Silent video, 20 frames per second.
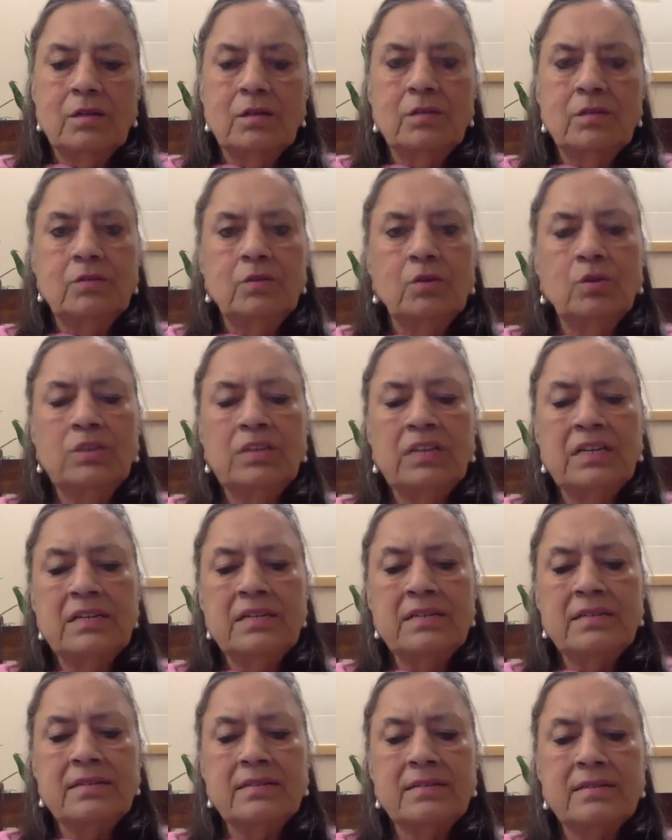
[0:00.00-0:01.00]
So
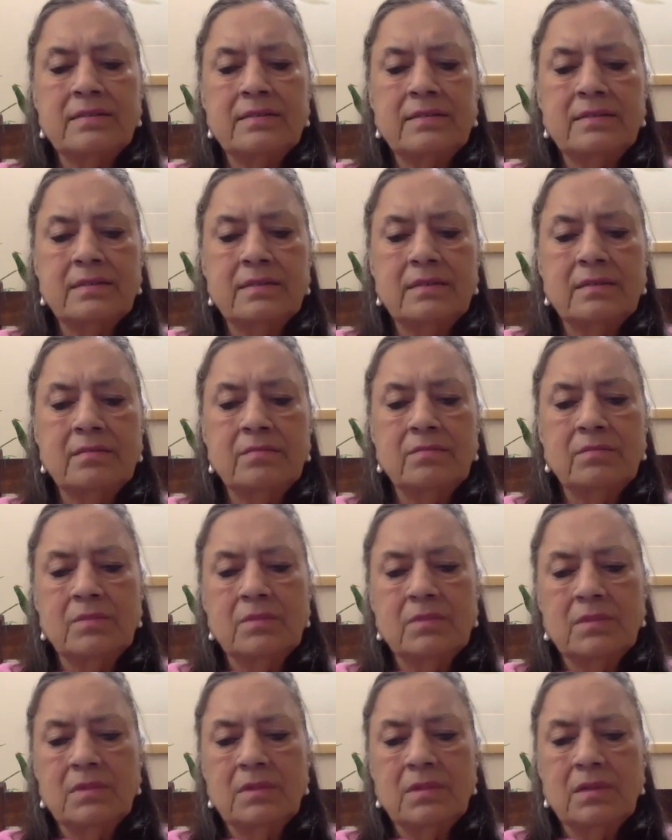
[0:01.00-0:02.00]
this
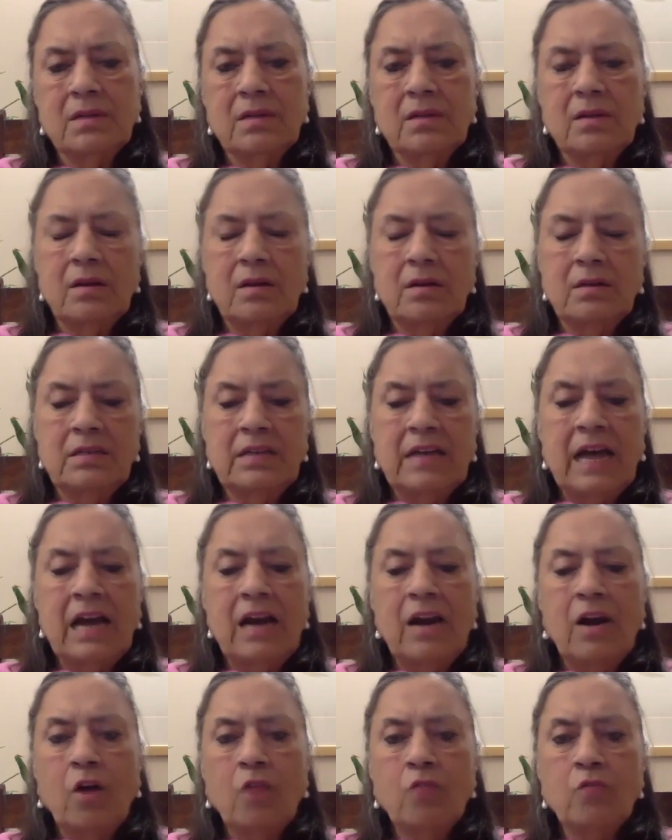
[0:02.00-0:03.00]

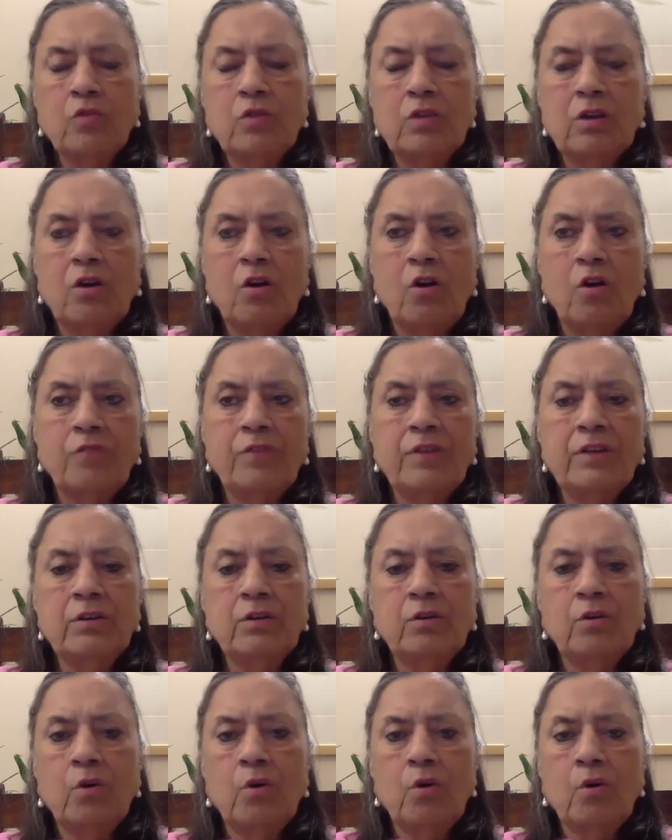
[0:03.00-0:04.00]
dialogue would often
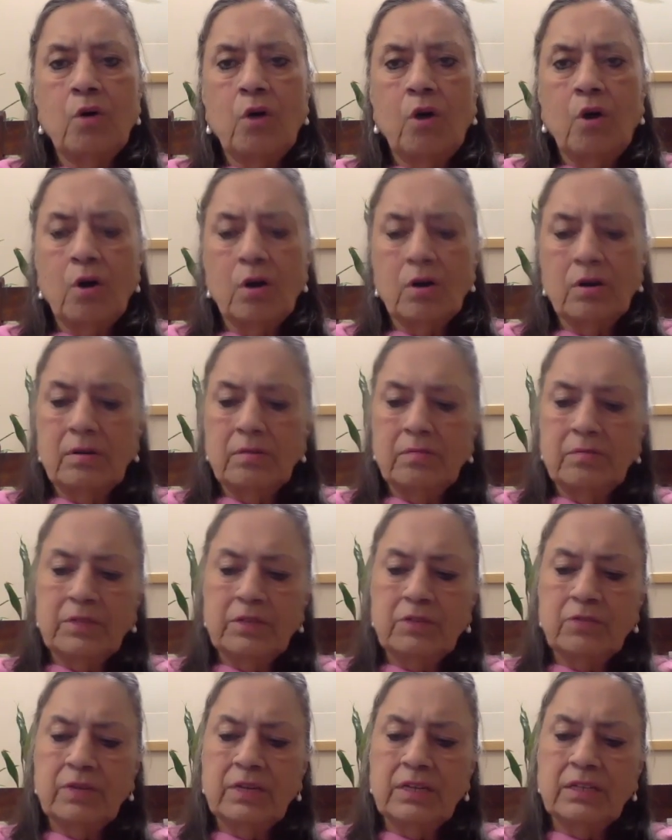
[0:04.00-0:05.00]
go on
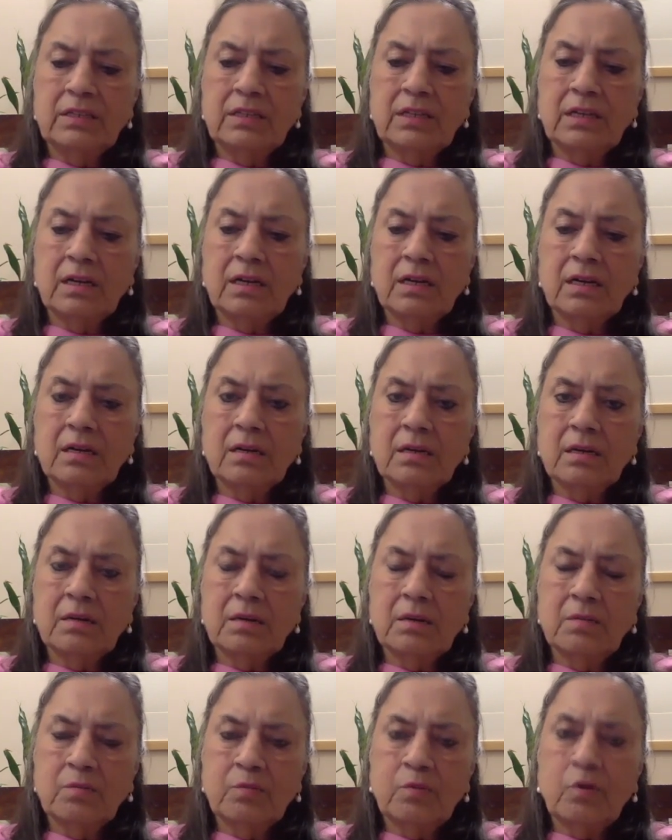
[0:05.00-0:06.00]
between the
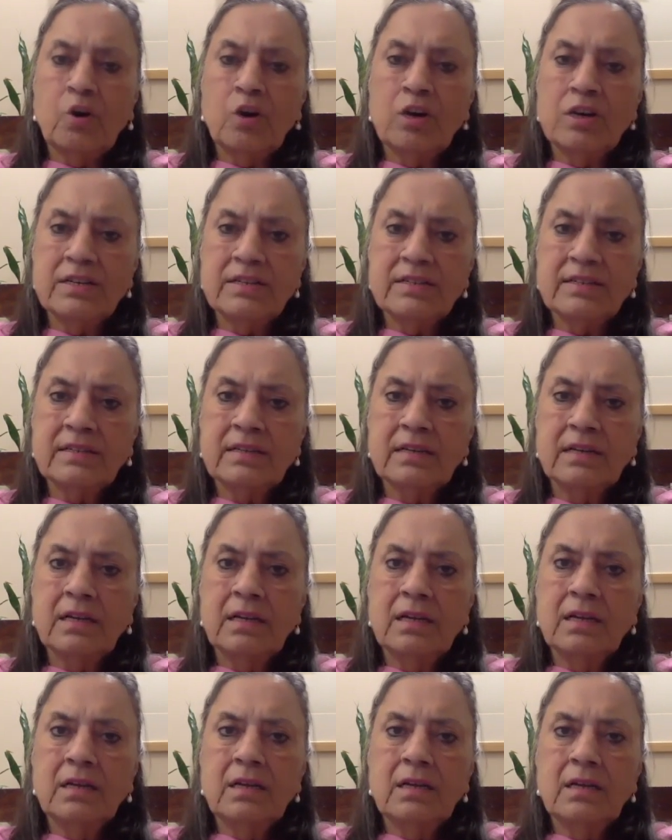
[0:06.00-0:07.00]
boys.
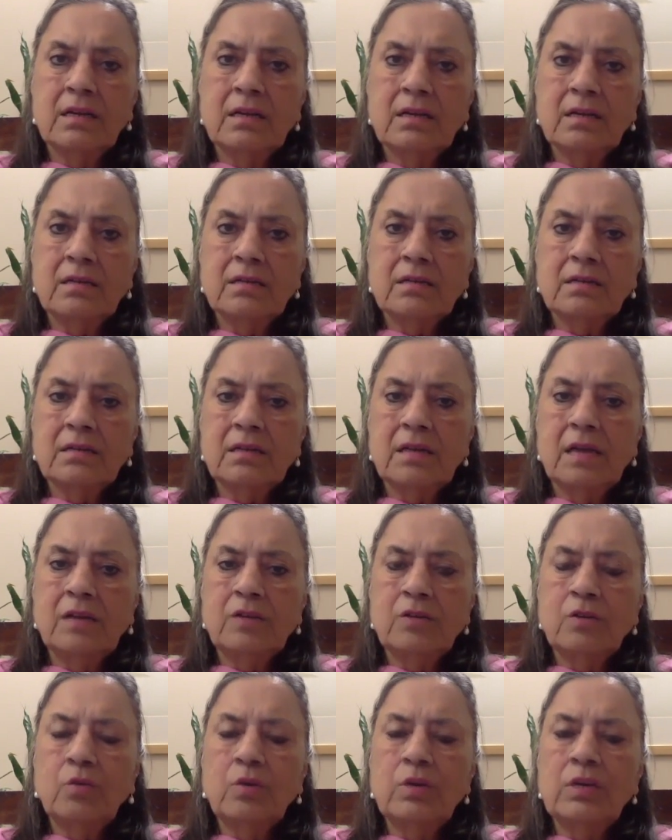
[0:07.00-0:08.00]
"Okay,
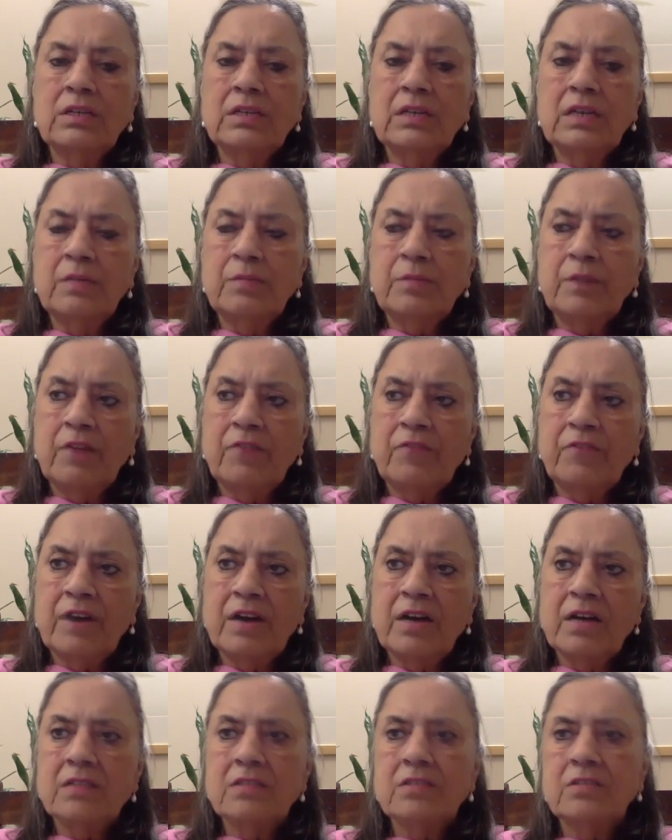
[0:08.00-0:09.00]
you will keep her
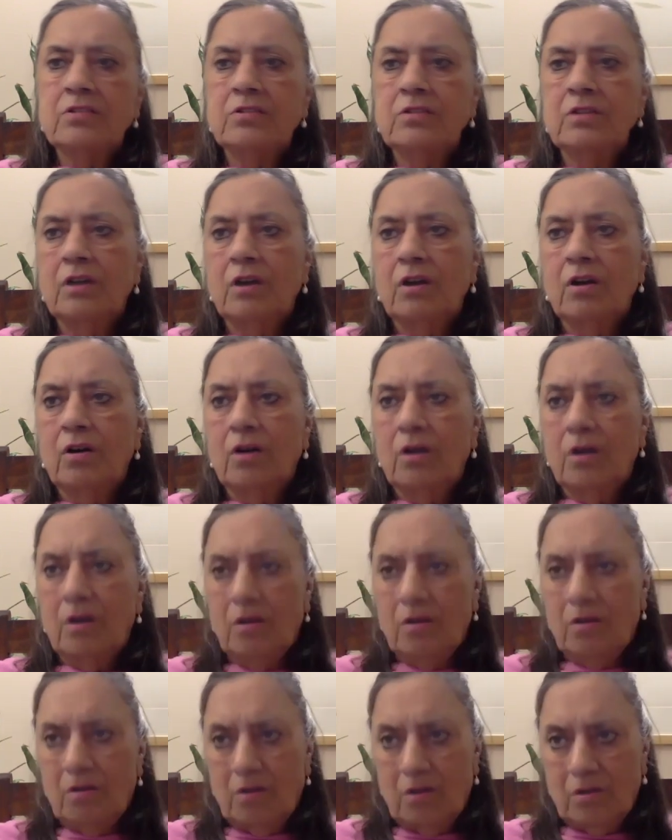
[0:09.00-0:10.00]
first,
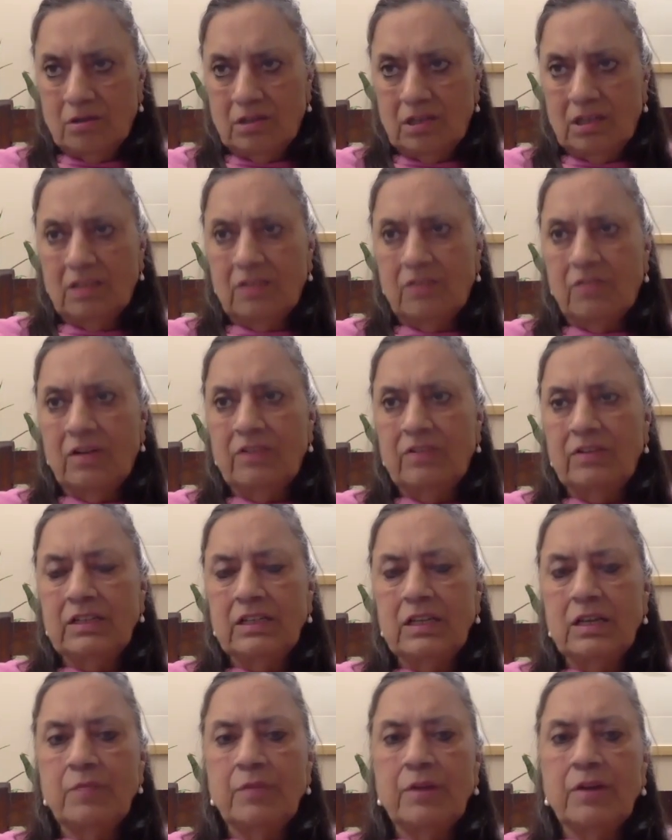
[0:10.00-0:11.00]
or the other one will
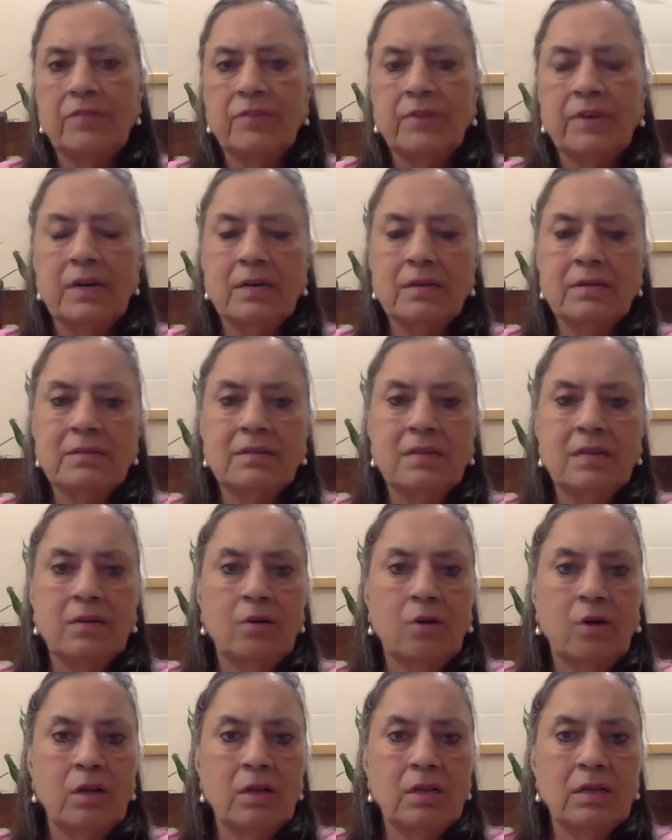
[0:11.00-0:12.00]
keep her first, and all.